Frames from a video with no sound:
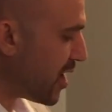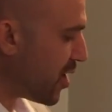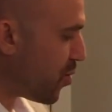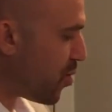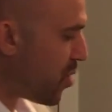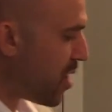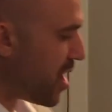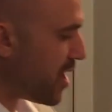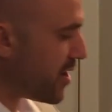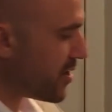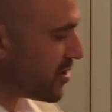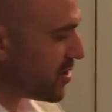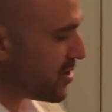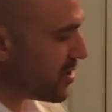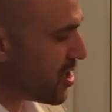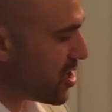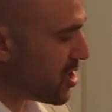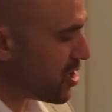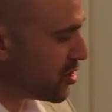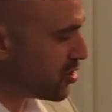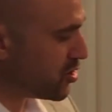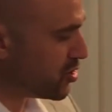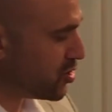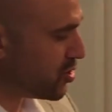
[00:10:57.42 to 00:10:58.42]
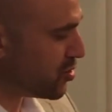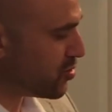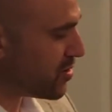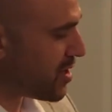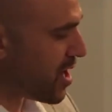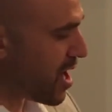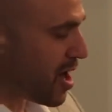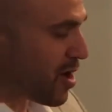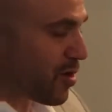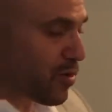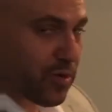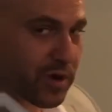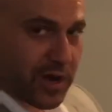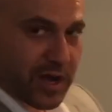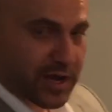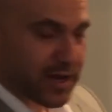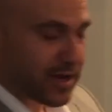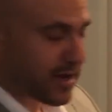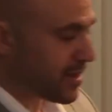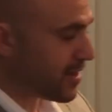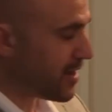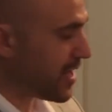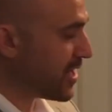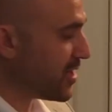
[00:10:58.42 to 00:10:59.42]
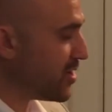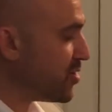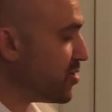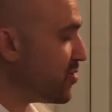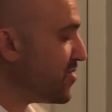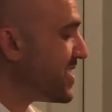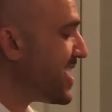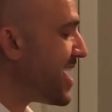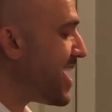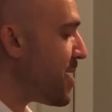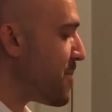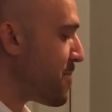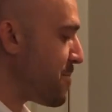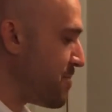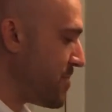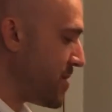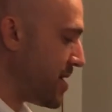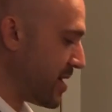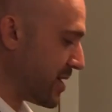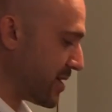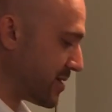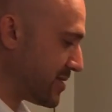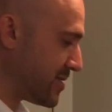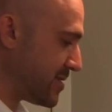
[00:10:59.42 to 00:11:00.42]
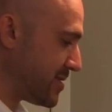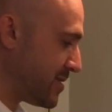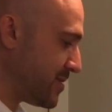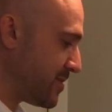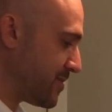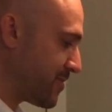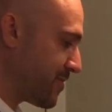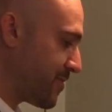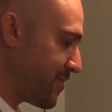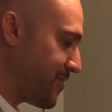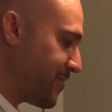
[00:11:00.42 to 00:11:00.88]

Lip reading: and water do not what? They do not mix.